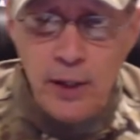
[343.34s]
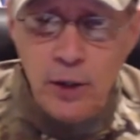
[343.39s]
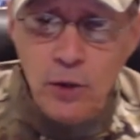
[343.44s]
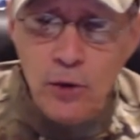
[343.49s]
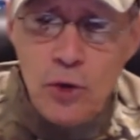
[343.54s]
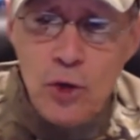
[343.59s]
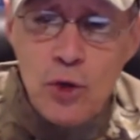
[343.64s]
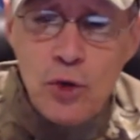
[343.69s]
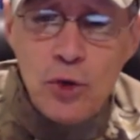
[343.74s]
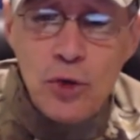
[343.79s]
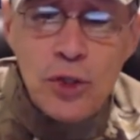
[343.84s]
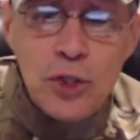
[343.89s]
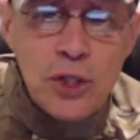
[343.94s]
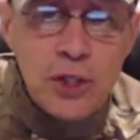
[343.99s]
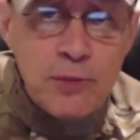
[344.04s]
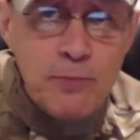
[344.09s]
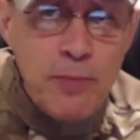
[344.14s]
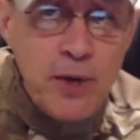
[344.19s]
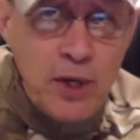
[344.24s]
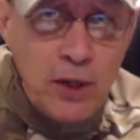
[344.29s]
I don't
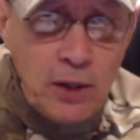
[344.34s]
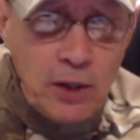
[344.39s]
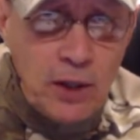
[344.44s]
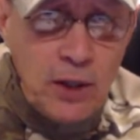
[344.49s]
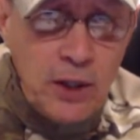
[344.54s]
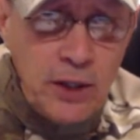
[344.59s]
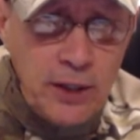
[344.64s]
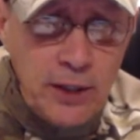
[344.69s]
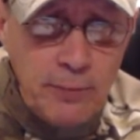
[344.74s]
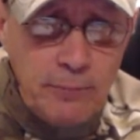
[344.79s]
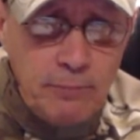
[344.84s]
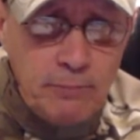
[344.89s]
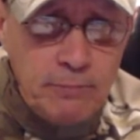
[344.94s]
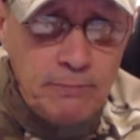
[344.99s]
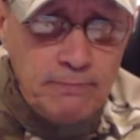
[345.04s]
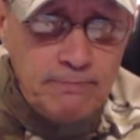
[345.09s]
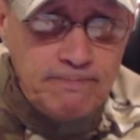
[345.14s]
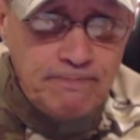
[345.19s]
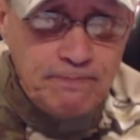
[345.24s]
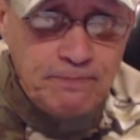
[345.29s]
use this belt
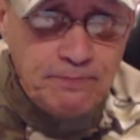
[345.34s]
clip